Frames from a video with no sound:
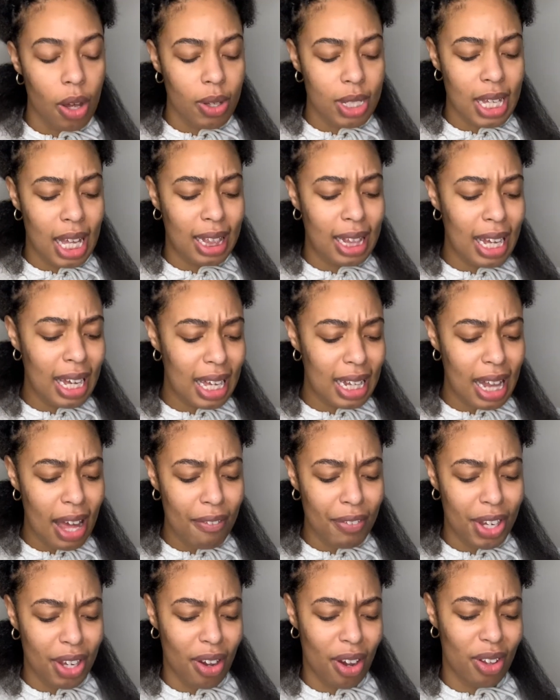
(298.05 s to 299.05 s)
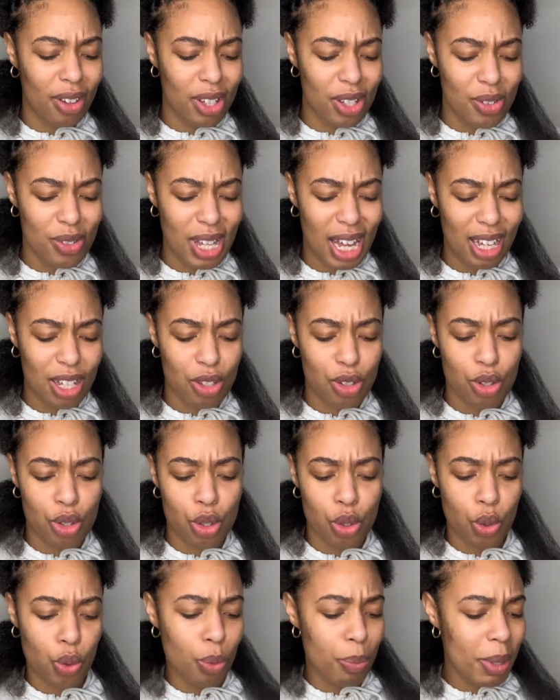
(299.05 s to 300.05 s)
Because I think in that video I only used like
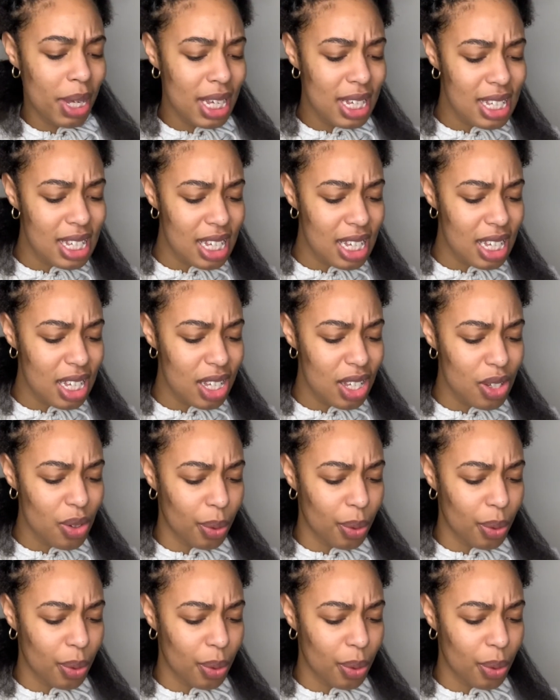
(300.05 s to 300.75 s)
2 pieces